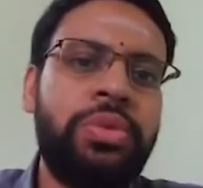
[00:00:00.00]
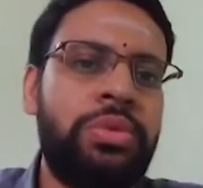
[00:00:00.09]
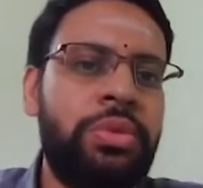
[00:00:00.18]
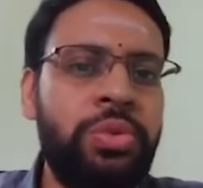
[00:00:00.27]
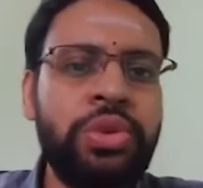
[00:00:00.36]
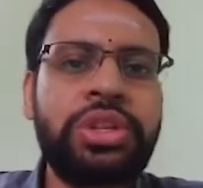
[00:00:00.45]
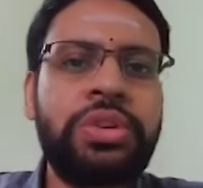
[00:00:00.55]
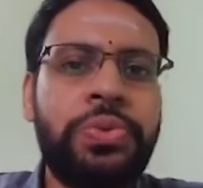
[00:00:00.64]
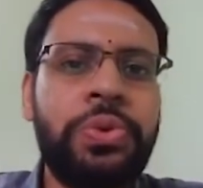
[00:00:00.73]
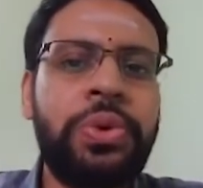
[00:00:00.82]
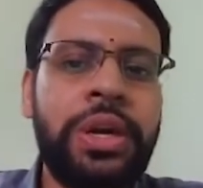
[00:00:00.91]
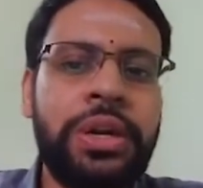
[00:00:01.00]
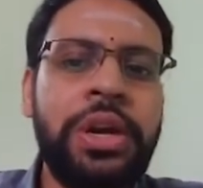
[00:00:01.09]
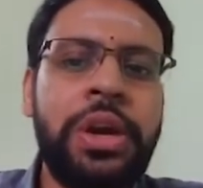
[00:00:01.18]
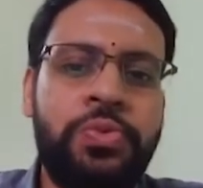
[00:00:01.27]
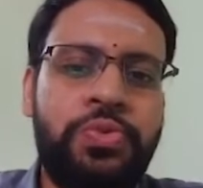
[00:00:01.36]
most of you are
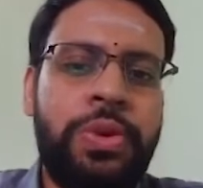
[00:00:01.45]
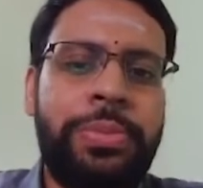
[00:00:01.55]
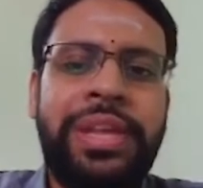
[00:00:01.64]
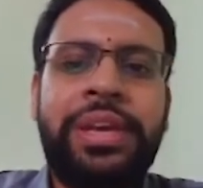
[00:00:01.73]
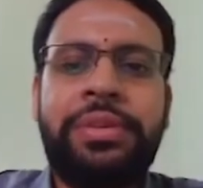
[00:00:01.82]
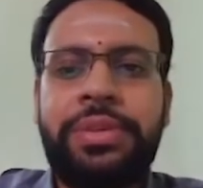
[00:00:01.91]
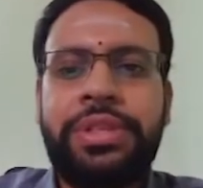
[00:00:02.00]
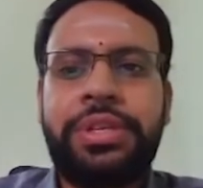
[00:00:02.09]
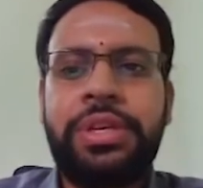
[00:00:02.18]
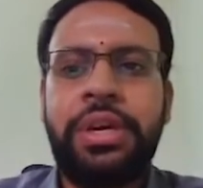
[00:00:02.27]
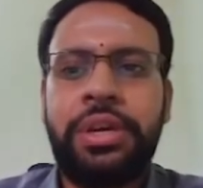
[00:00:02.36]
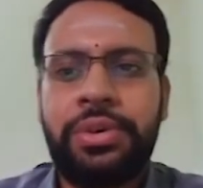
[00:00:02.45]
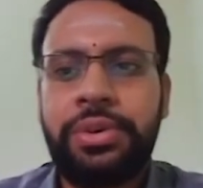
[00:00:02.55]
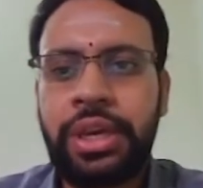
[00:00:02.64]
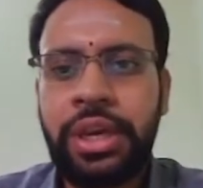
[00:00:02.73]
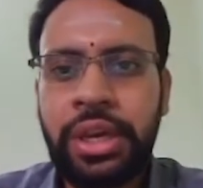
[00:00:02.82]
familiar with.
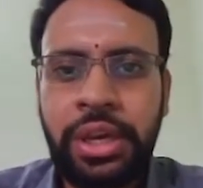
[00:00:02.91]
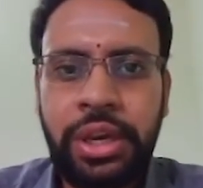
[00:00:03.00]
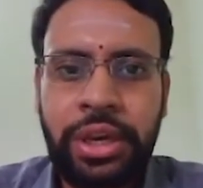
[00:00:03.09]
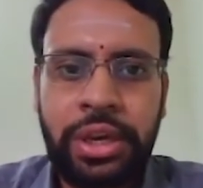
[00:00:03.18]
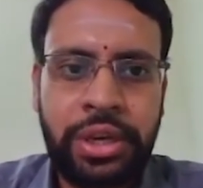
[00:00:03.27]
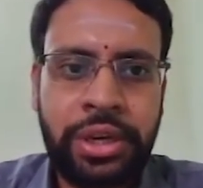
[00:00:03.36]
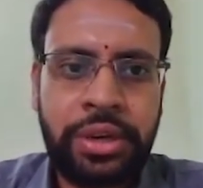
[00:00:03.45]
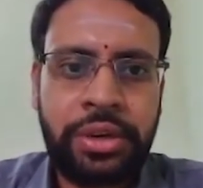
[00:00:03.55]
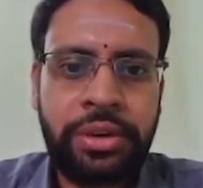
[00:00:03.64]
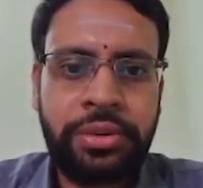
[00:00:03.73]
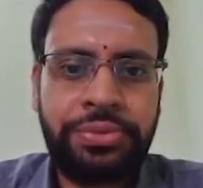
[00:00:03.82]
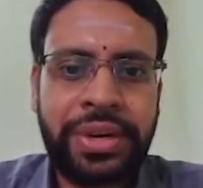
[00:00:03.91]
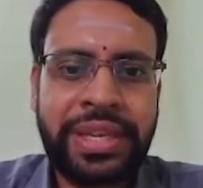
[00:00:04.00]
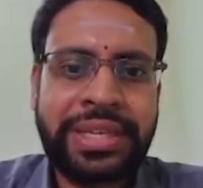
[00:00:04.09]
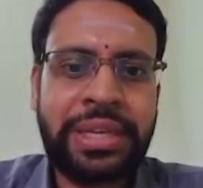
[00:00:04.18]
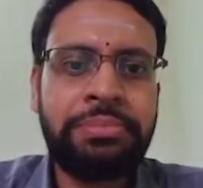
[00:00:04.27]
Okay. For
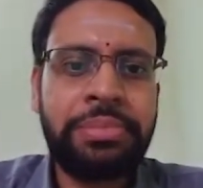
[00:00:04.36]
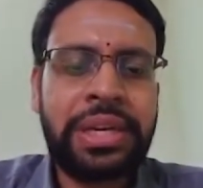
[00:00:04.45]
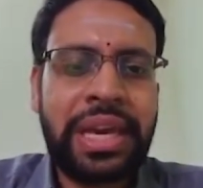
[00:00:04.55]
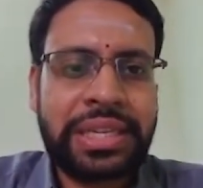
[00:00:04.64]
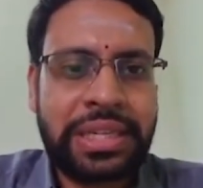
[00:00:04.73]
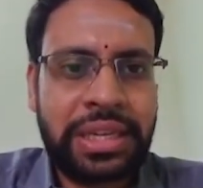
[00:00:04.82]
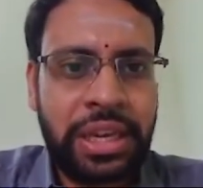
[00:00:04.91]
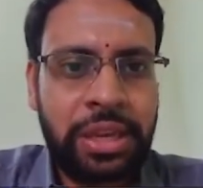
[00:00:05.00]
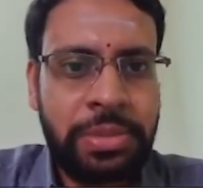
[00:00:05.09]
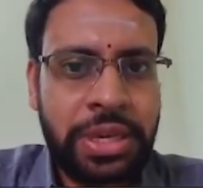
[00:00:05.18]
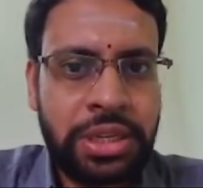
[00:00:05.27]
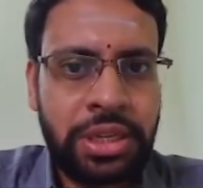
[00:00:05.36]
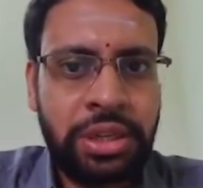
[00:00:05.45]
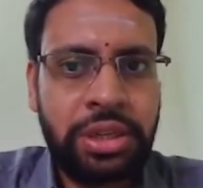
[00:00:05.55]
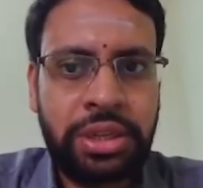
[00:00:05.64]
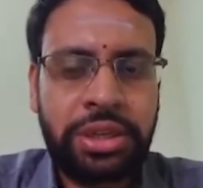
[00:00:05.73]
example, X-ray imaging
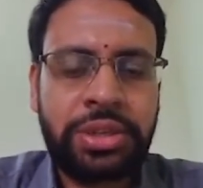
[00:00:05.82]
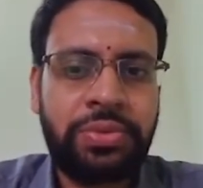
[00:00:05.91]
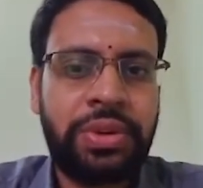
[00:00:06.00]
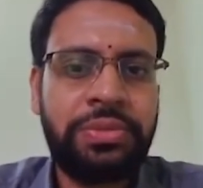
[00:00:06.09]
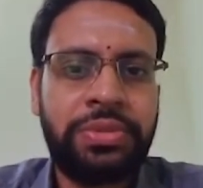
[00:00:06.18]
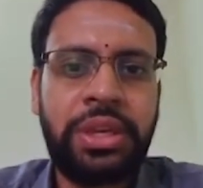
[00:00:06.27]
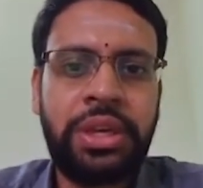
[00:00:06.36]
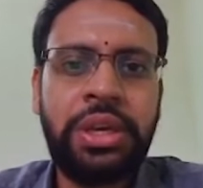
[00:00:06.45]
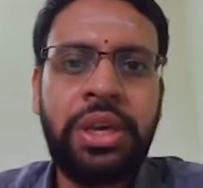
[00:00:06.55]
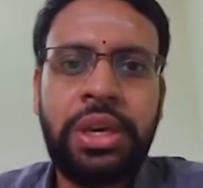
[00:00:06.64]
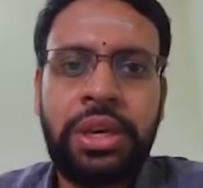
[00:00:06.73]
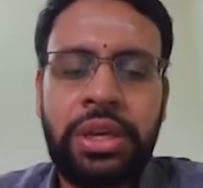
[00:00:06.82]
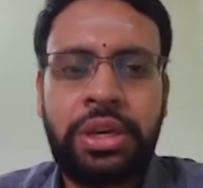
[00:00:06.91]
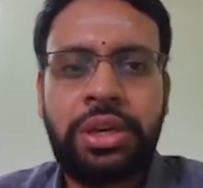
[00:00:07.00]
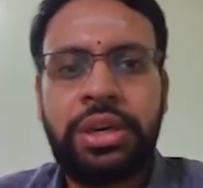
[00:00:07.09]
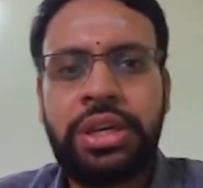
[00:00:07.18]
is one of the
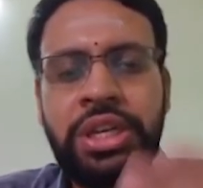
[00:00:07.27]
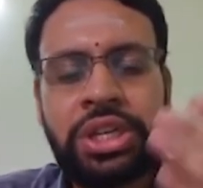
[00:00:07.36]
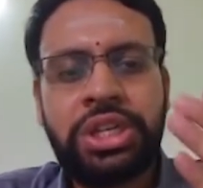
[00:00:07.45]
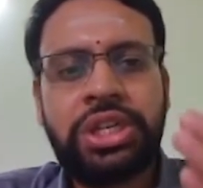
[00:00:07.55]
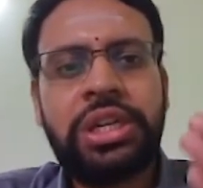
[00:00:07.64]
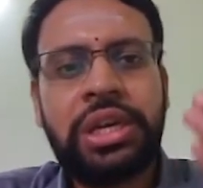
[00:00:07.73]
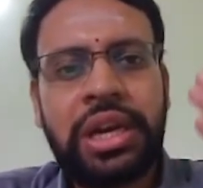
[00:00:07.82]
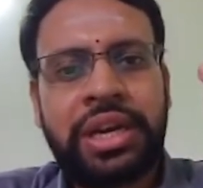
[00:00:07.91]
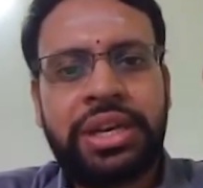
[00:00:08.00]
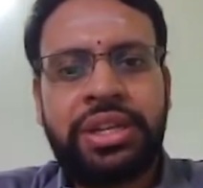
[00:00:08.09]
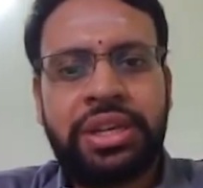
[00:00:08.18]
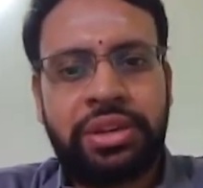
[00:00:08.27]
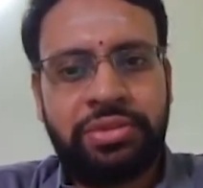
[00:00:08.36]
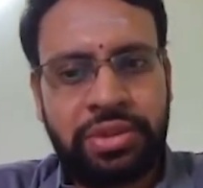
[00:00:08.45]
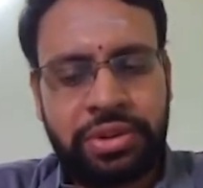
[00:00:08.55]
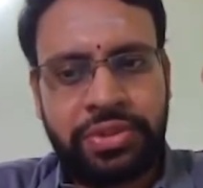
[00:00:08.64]
initial and
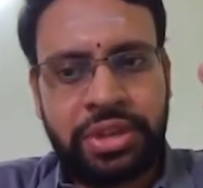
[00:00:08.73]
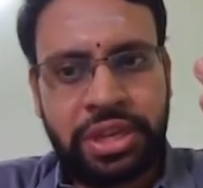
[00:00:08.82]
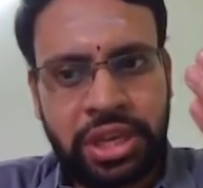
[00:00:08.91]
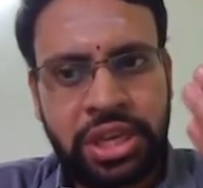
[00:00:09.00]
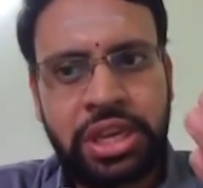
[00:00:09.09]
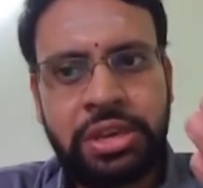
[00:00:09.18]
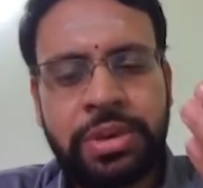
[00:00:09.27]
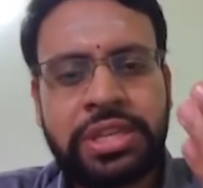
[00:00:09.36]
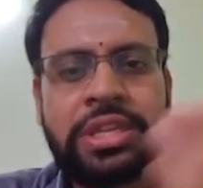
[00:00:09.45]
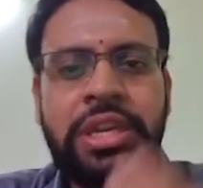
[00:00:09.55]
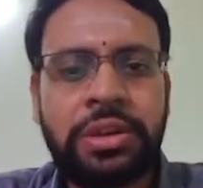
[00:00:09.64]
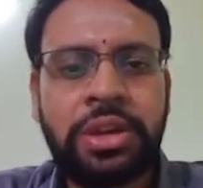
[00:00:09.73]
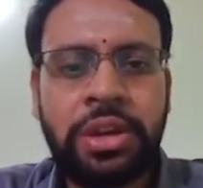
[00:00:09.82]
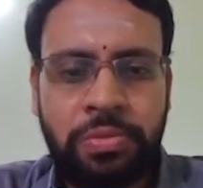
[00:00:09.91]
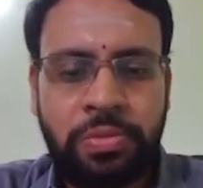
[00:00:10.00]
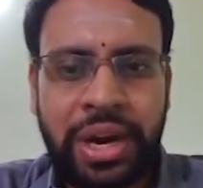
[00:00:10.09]
one of the key imaging
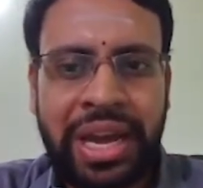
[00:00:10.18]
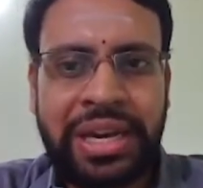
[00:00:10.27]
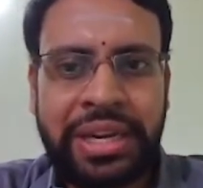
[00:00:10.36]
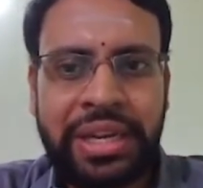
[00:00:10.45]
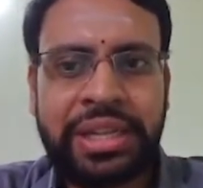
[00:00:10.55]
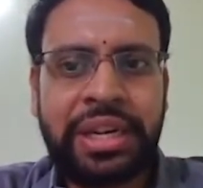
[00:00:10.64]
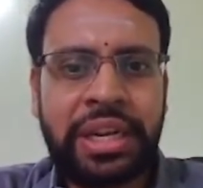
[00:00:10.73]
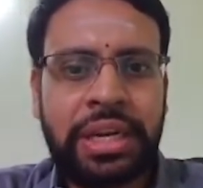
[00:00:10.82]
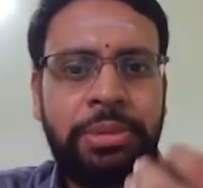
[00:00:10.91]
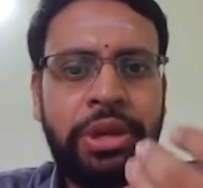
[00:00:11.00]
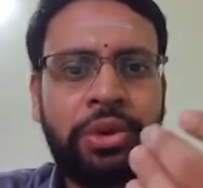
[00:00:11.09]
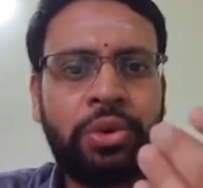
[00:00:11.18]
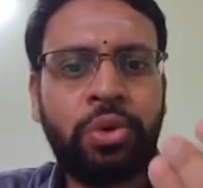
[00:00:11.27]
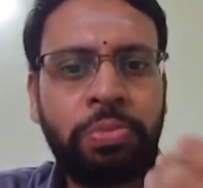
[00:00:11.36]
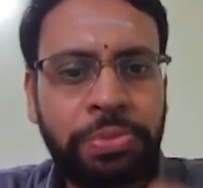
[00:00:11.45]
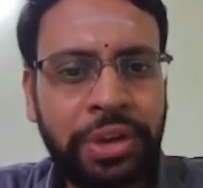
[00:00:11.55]
modality that can be
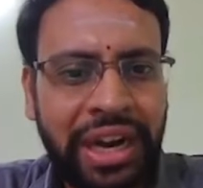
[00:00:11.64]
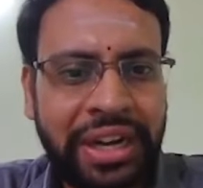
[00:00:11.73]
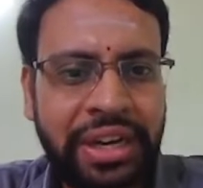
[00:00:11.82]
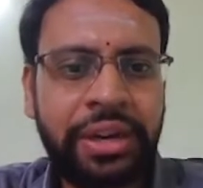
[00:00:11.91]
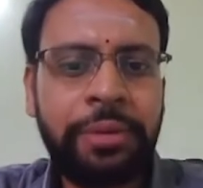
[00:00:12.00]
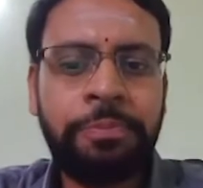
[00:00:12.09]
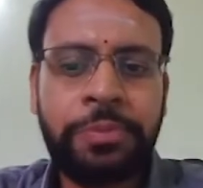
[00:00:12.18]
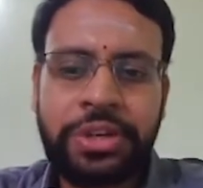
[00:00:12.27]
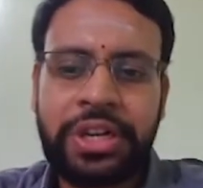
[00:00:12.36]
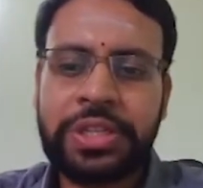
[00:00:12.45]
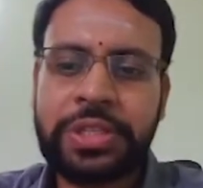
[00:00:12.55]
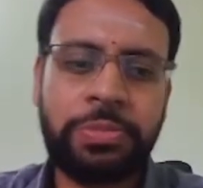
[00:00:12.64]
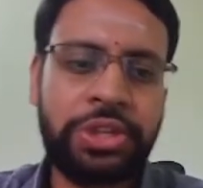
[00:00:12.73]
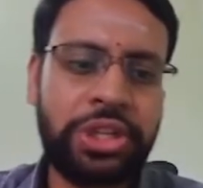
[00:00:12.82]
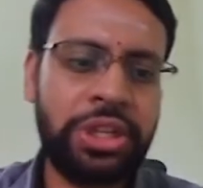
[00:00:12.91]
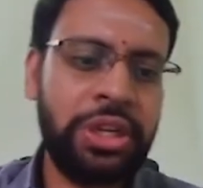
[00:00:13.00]
grouped under
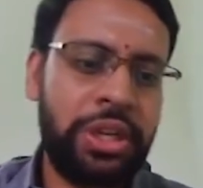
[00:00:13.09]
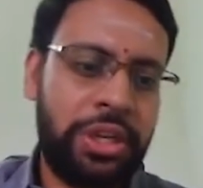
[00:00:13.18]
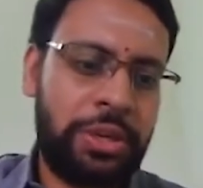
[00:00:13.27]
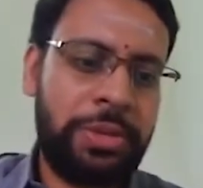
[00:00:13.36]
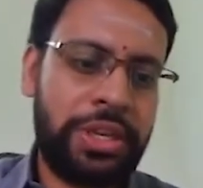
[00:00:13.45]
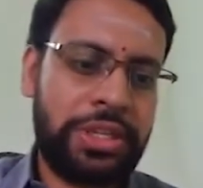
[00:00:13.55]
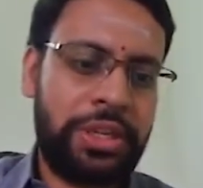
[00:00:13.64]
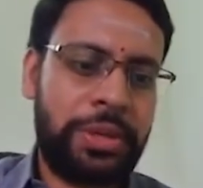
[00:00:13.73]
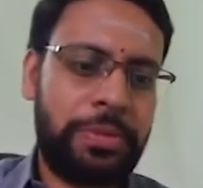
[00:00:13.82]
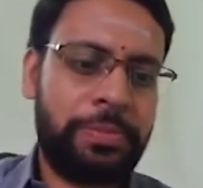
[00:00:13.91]
transmission imaging.